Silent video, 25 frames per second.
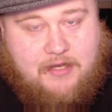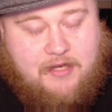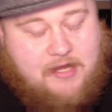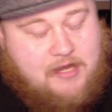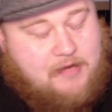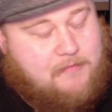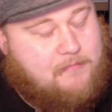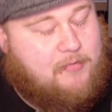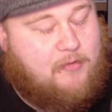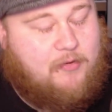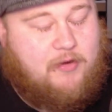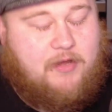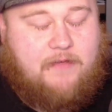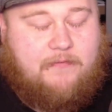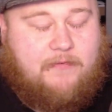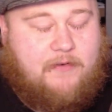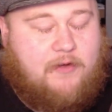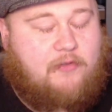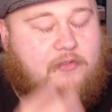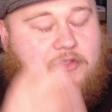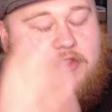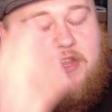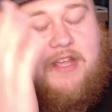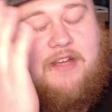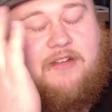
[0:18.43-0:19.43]
boy, if
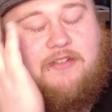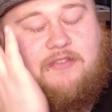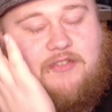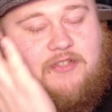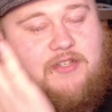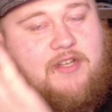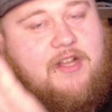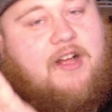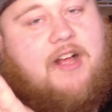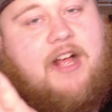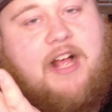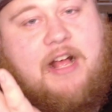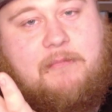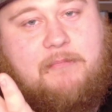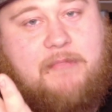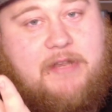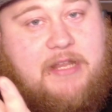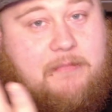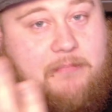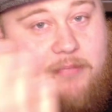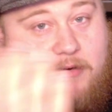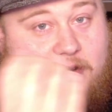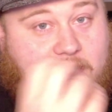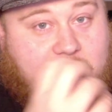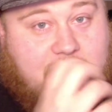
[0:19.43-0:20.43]
only y'all saw how many
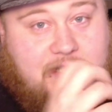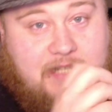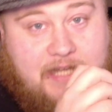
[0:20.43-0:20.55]
parts I